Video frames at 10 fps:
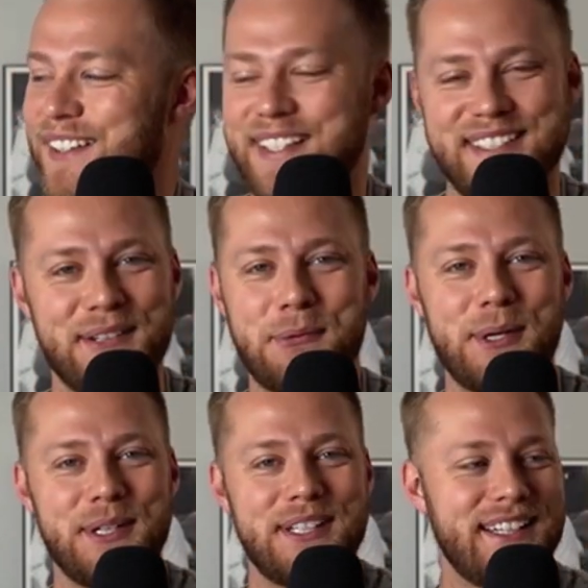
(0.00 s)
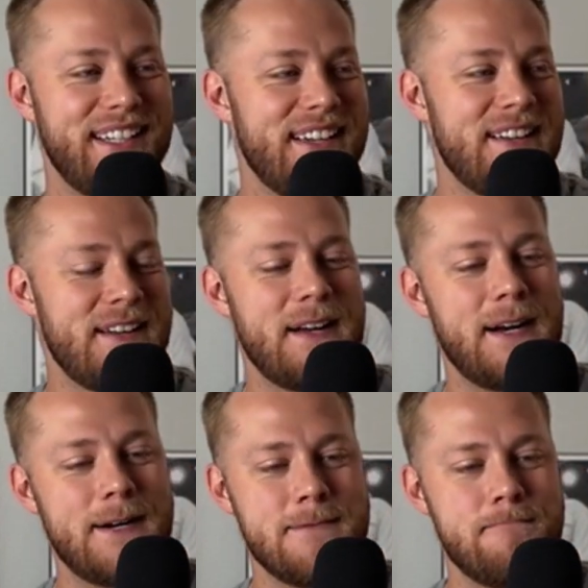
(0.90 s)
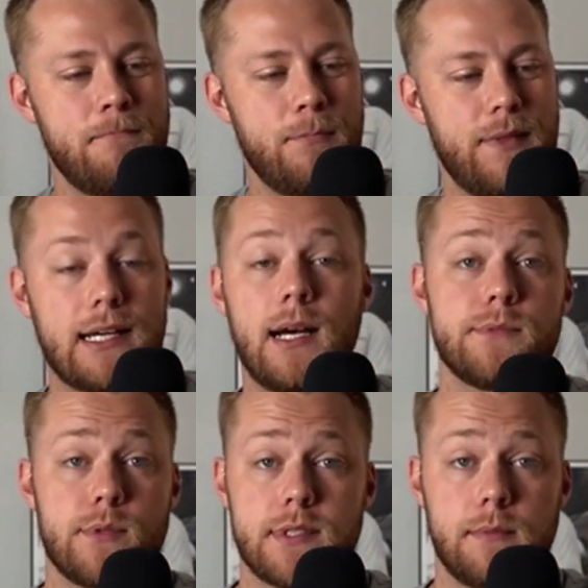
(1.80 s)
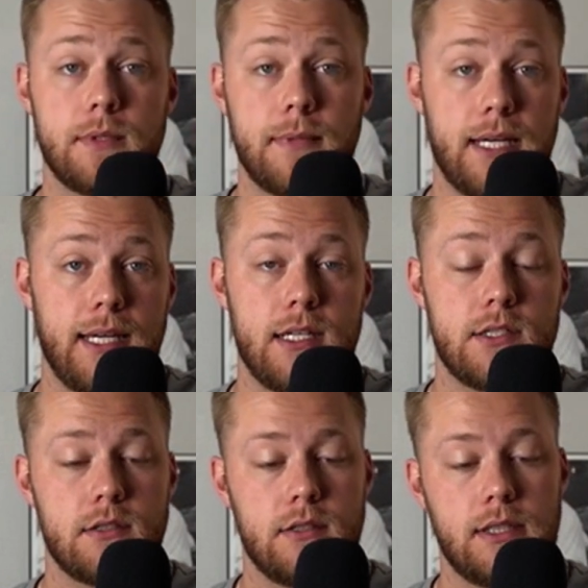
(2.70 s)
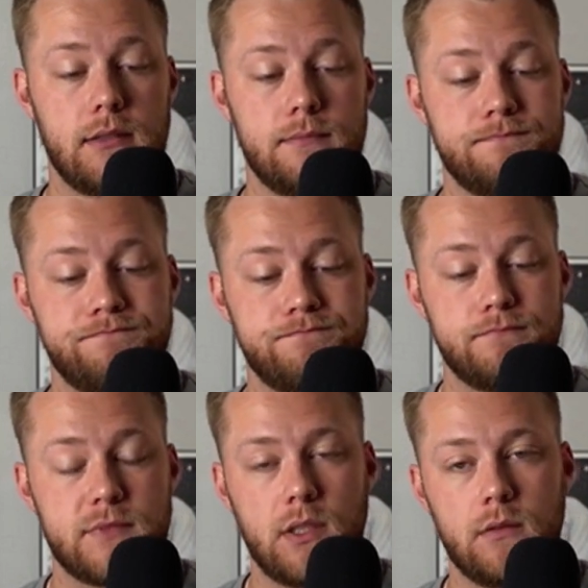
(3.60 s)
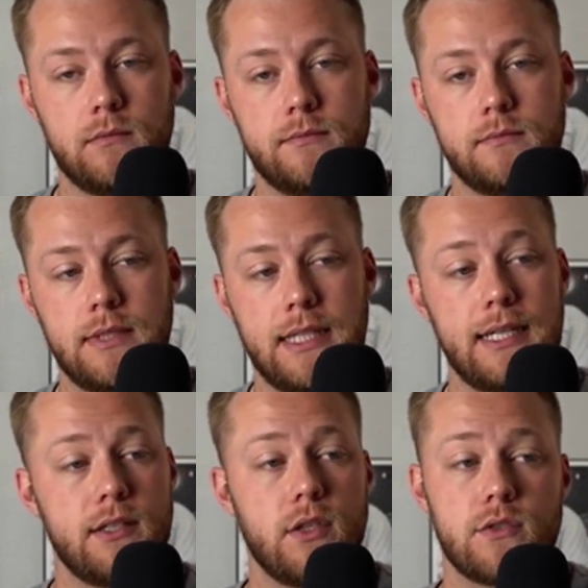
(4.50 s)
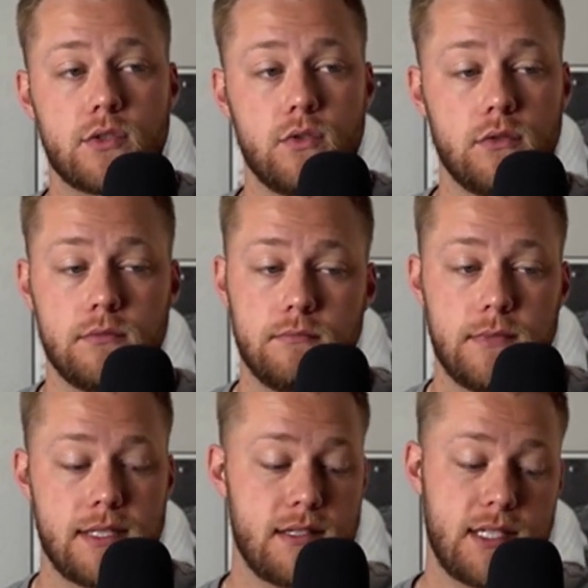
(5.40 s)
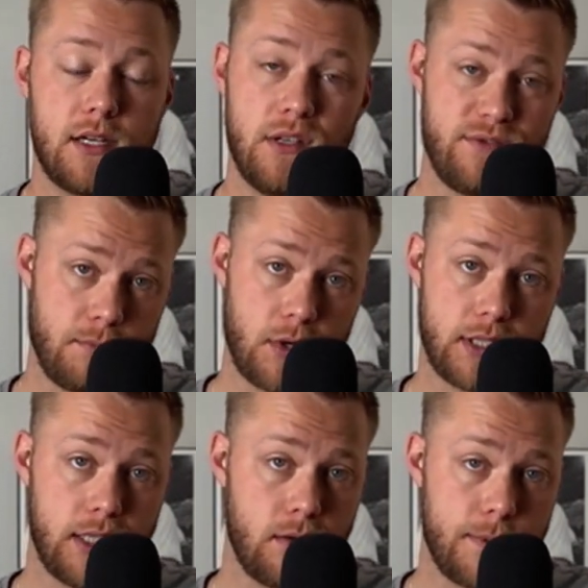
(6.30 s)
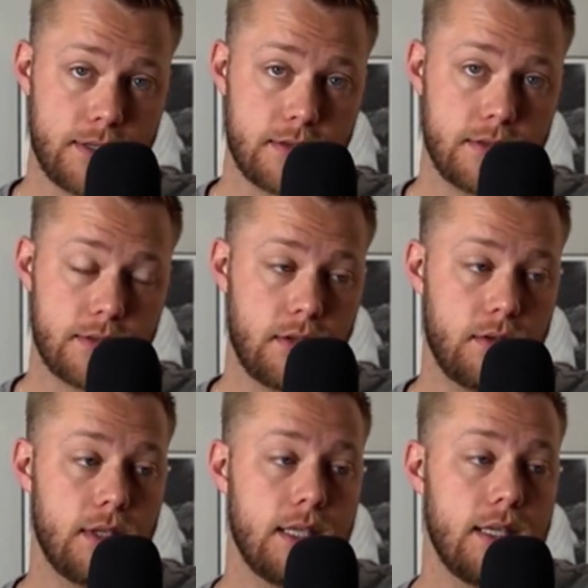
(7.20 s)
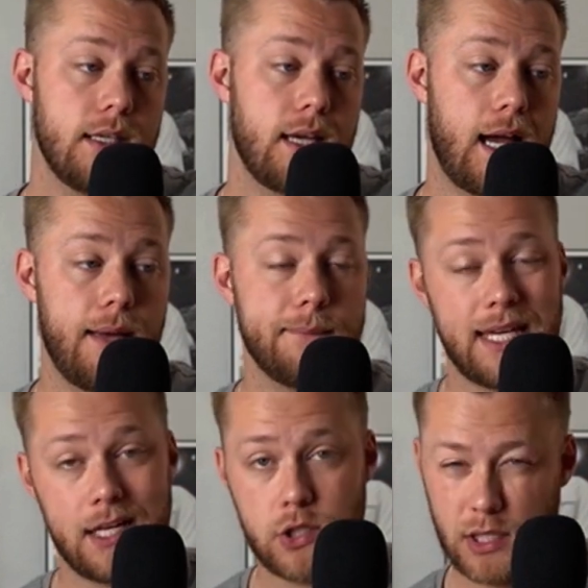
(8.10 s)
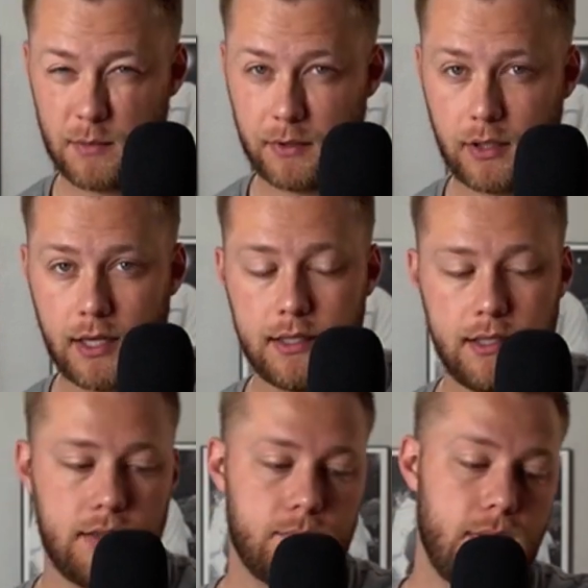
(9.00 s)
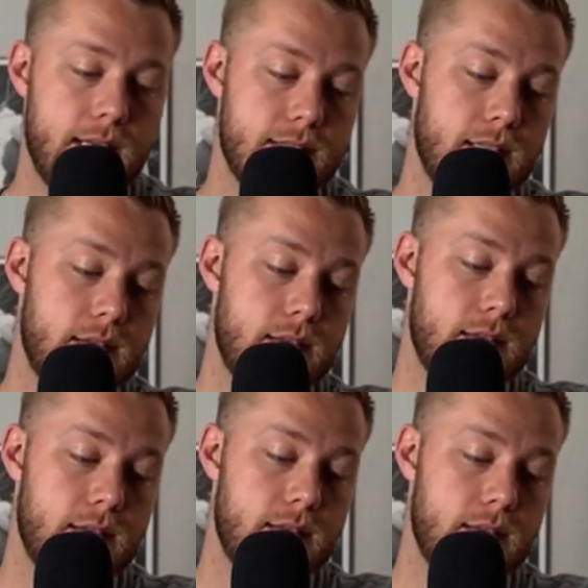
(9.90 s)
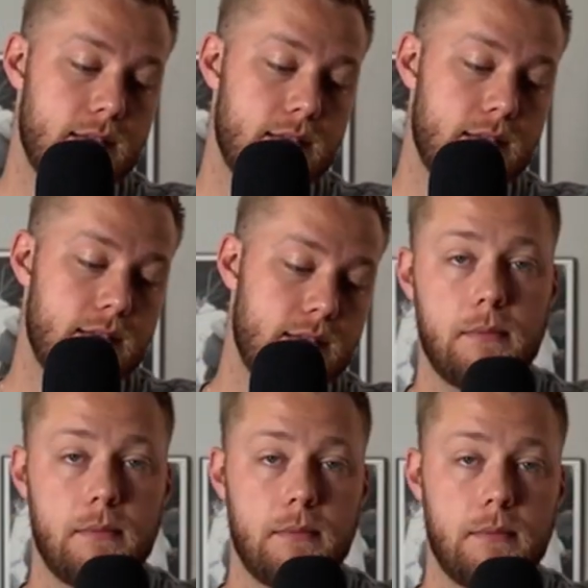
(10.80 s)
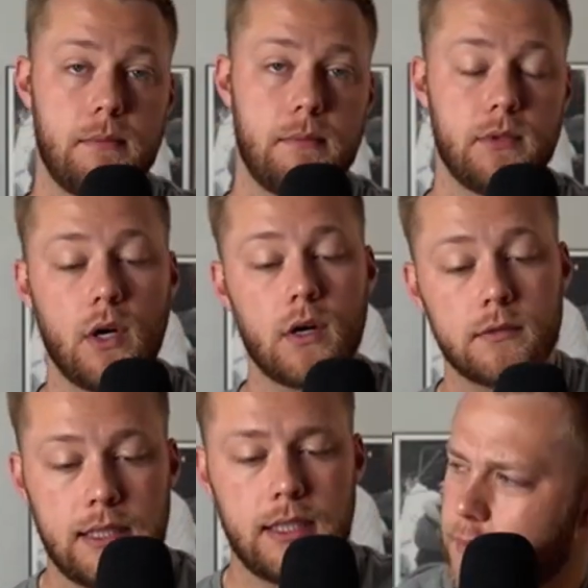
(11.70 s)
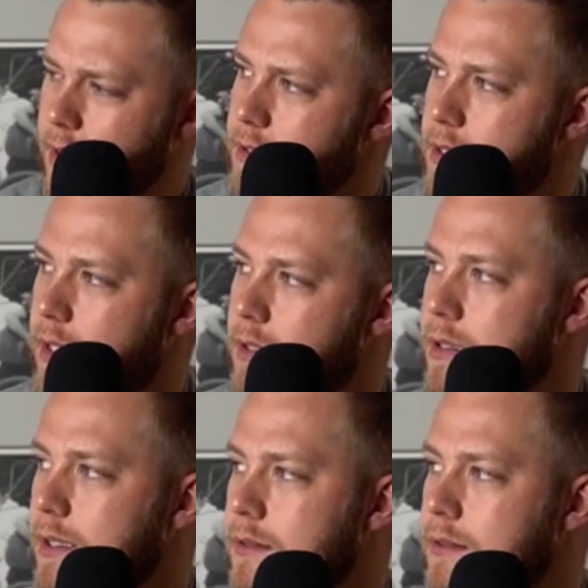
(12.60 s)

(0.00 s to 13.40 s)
that a word, that comes with someone my age. And I didn't go to school necessarily for marketing or business, so I'm catching up a lot in ways that those types of people aren't. Someone outside's like